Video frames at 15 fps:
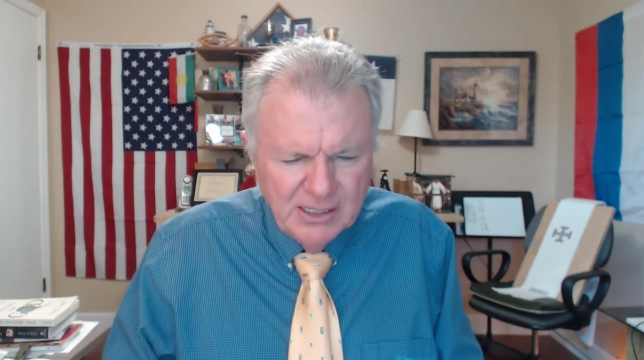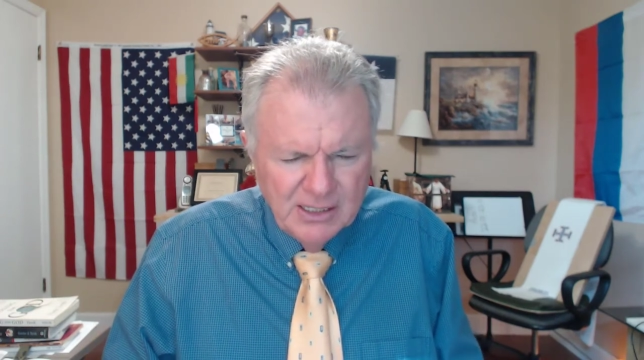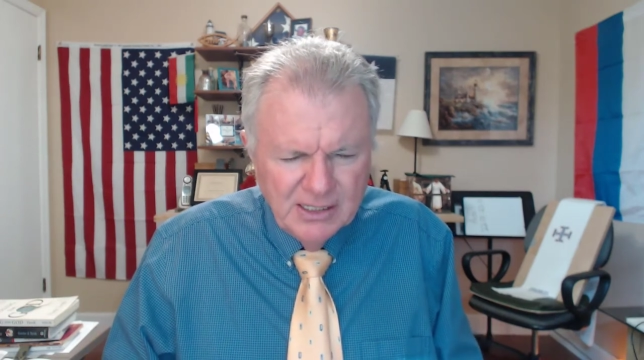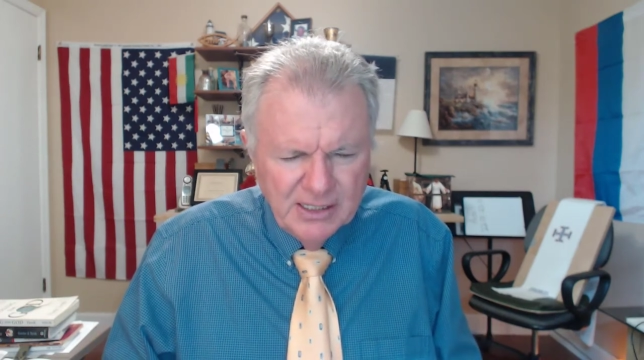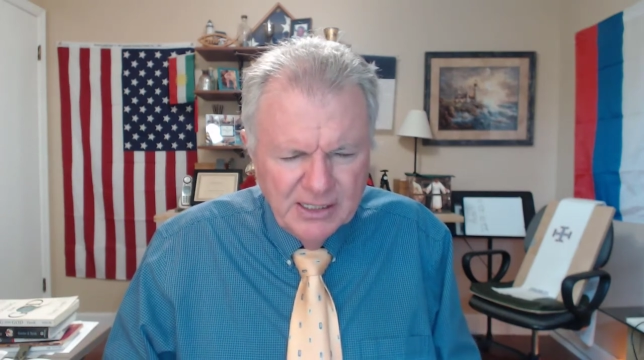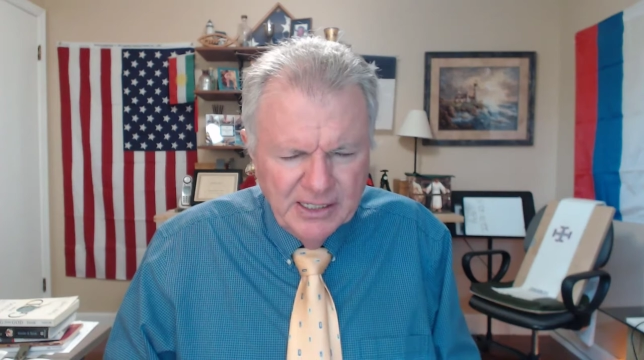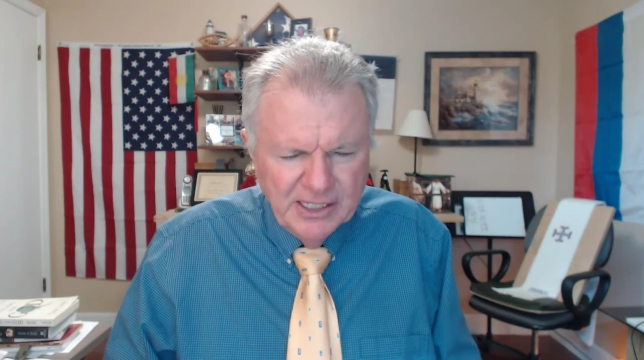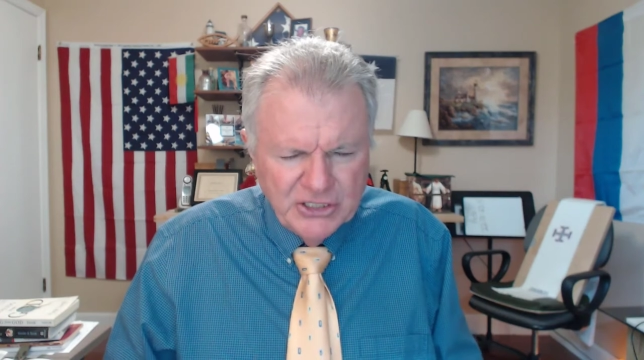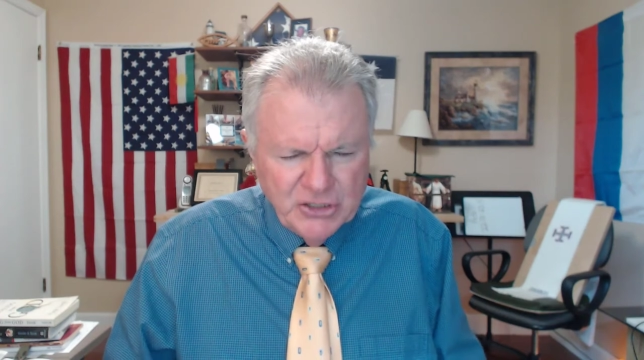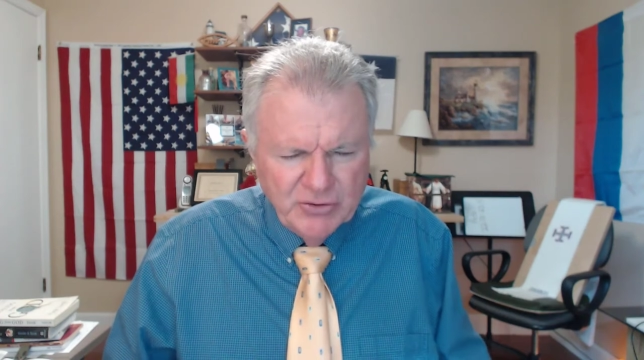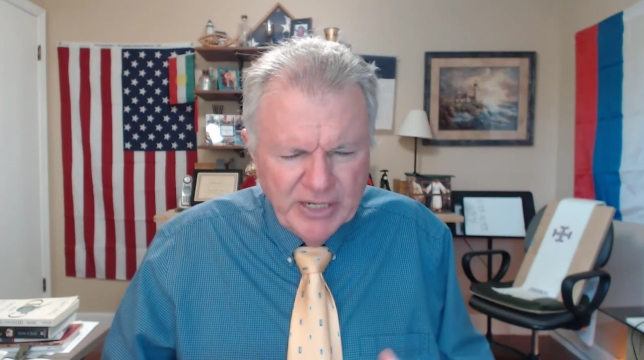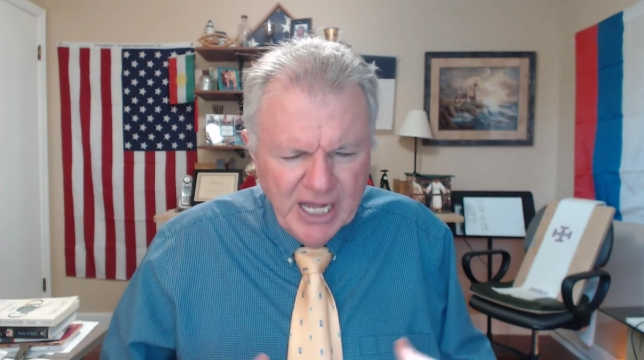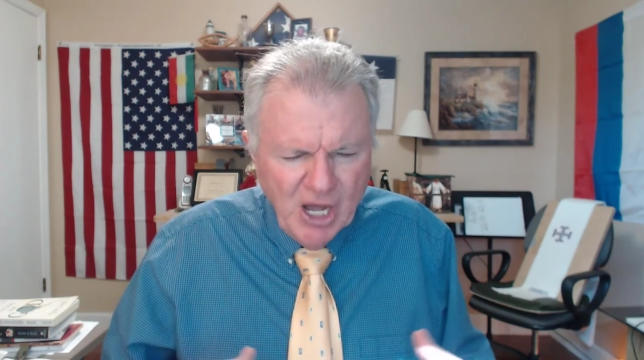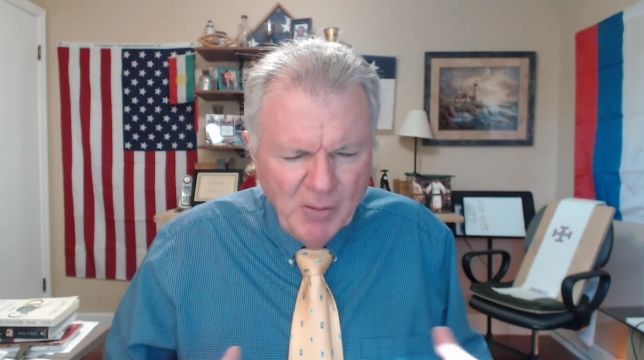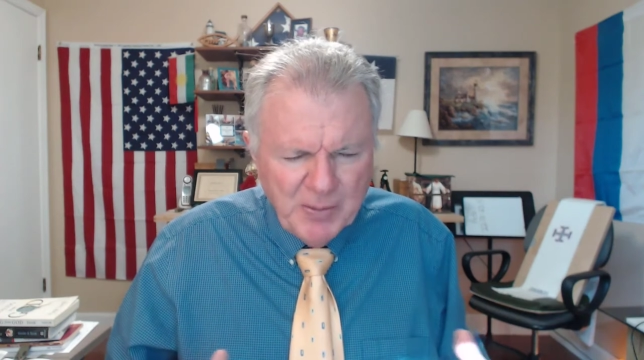and that you
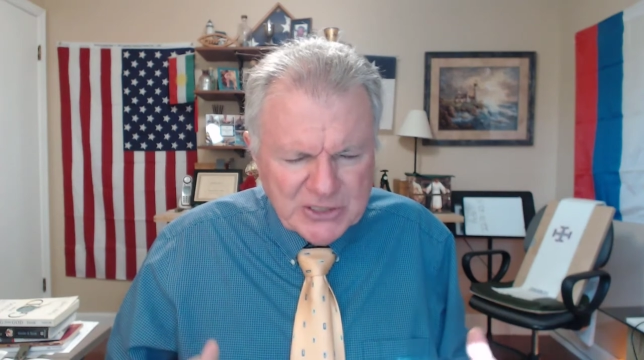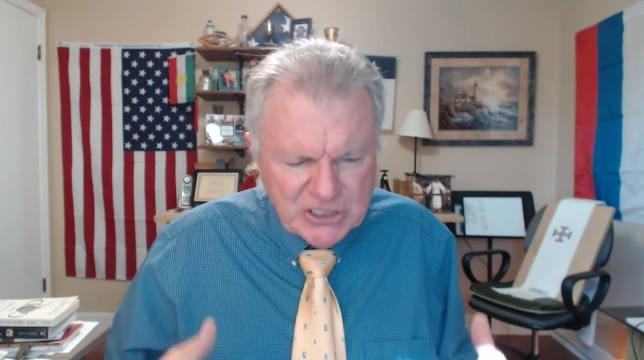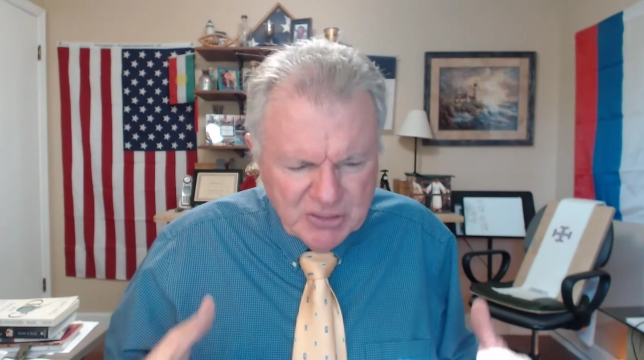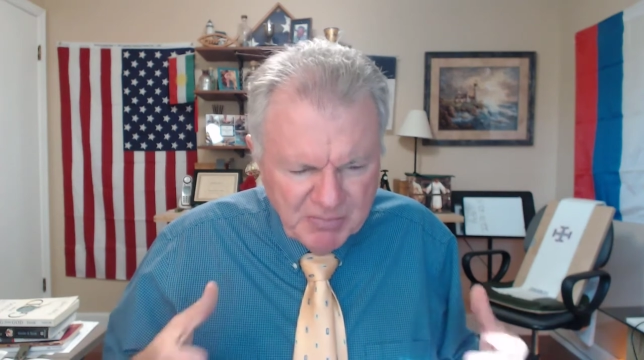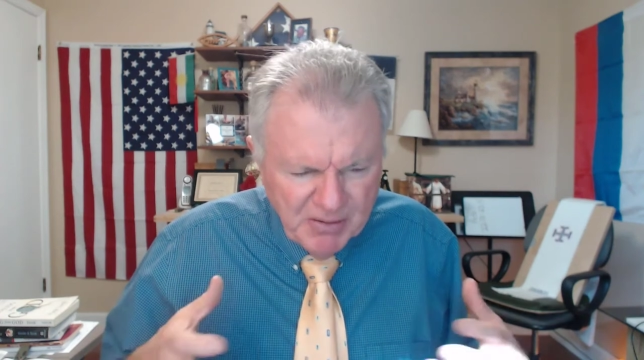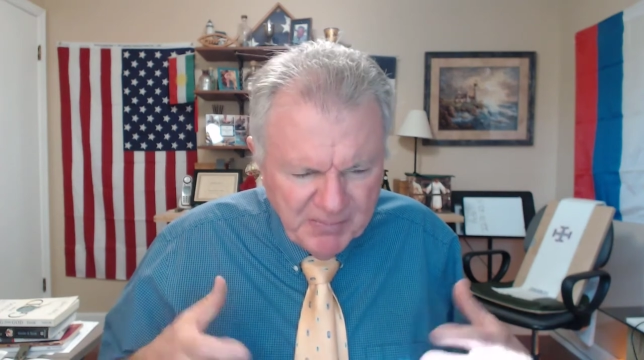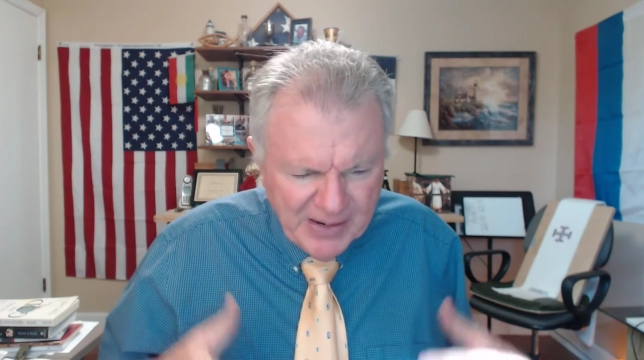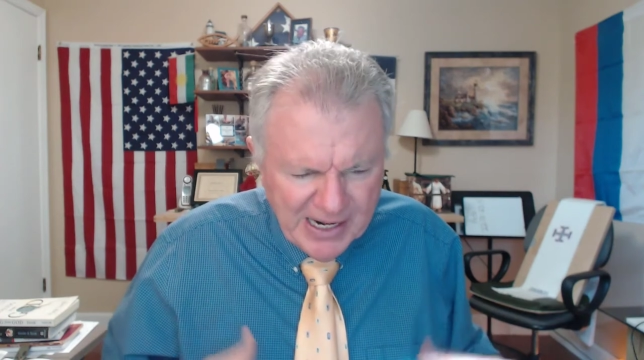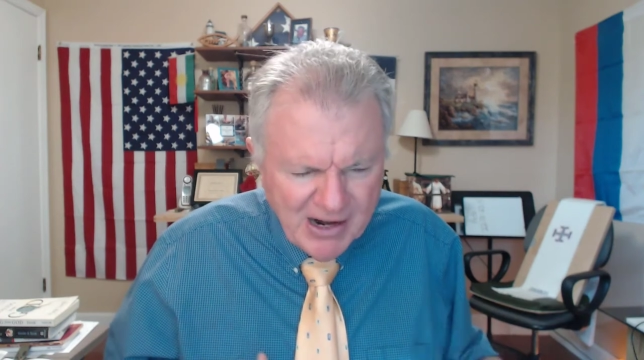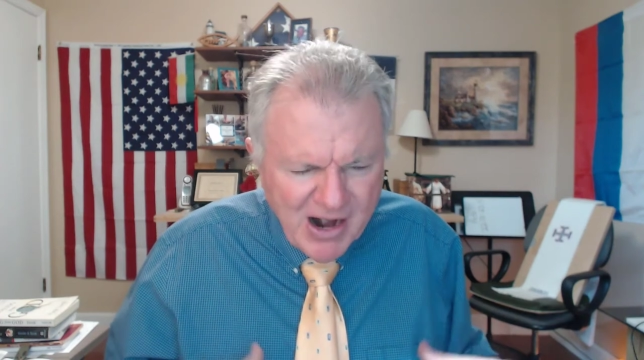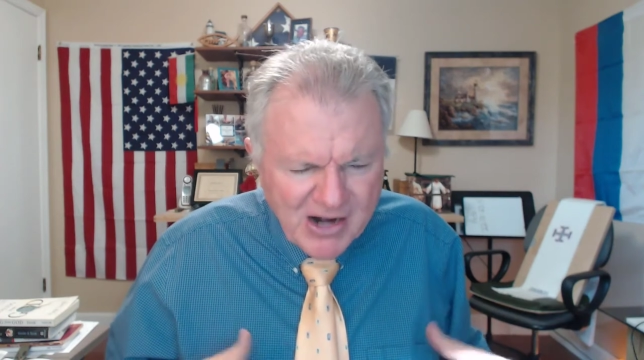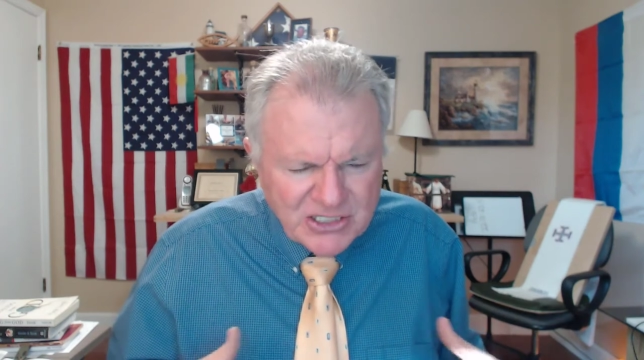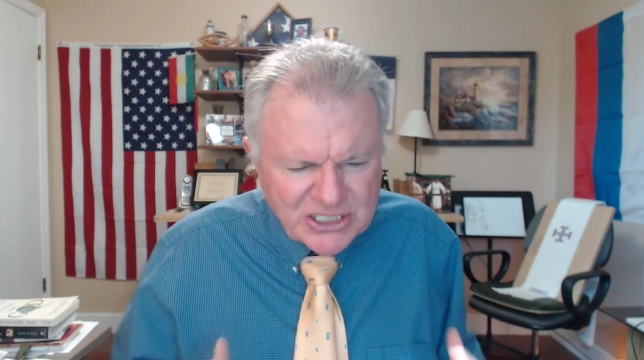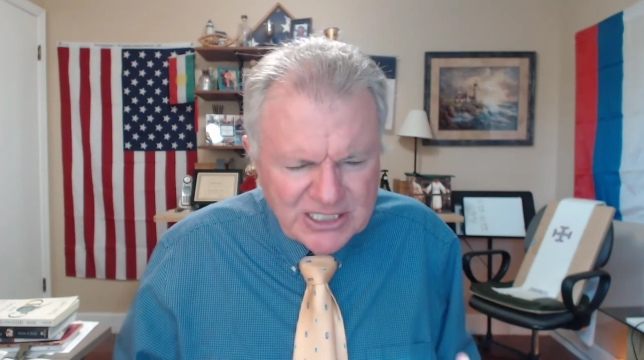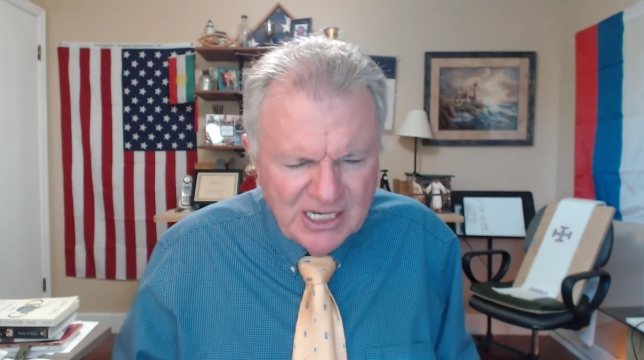would help us to prepare
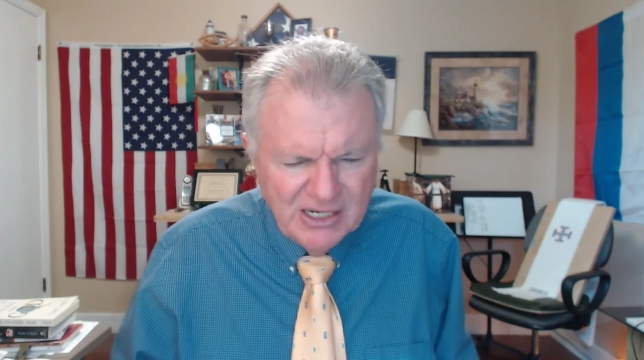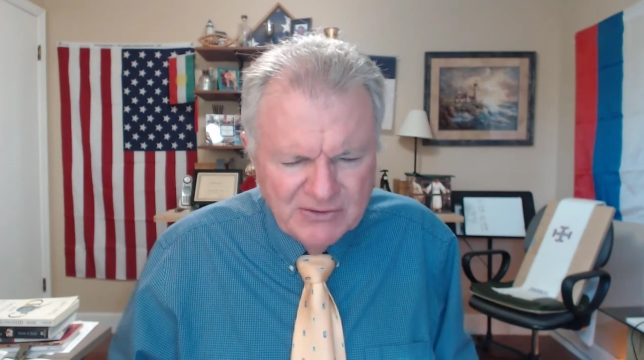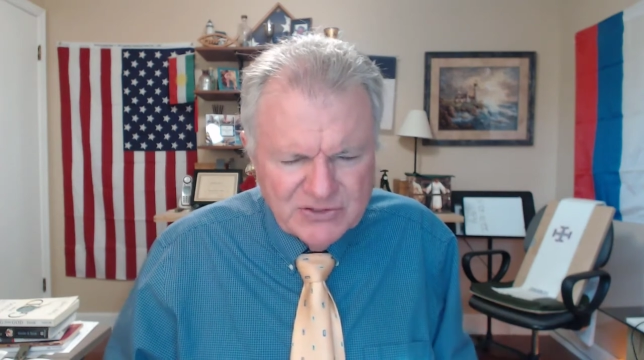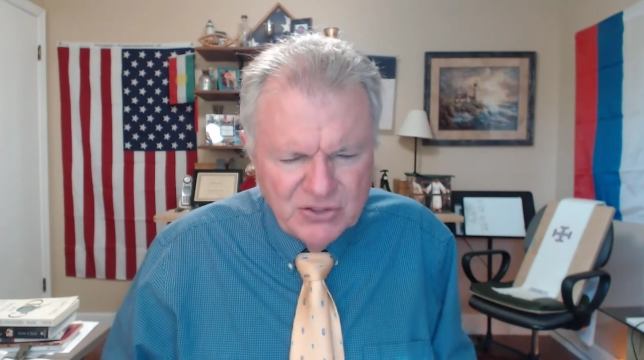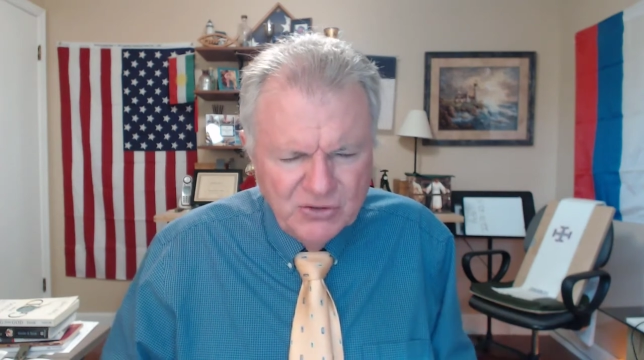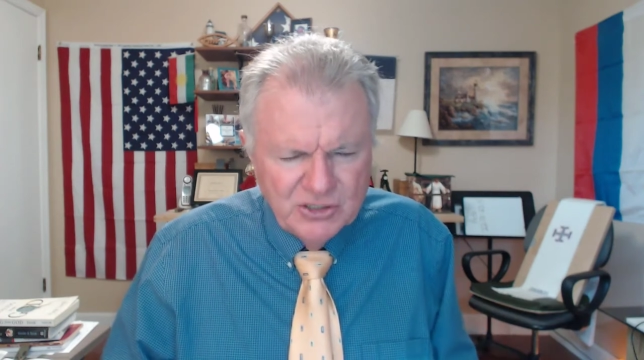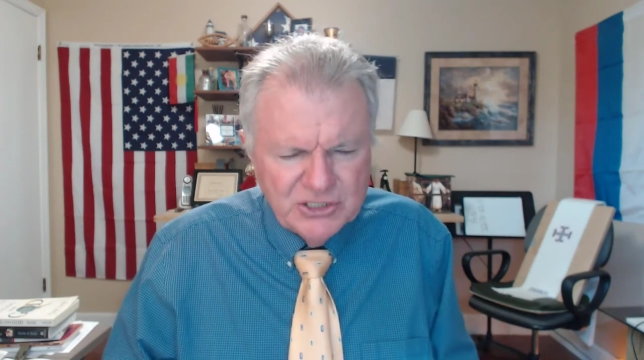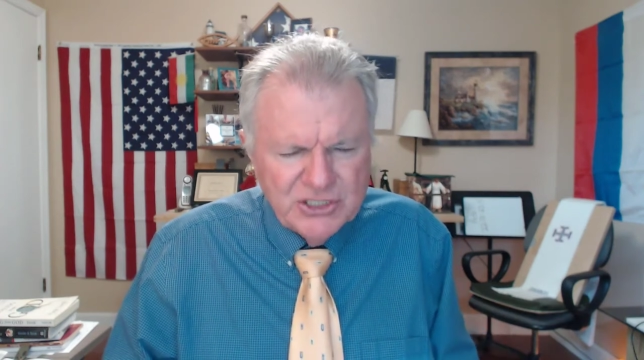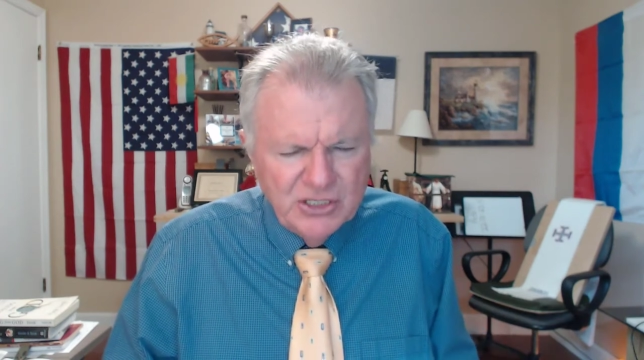ourselves, Lord,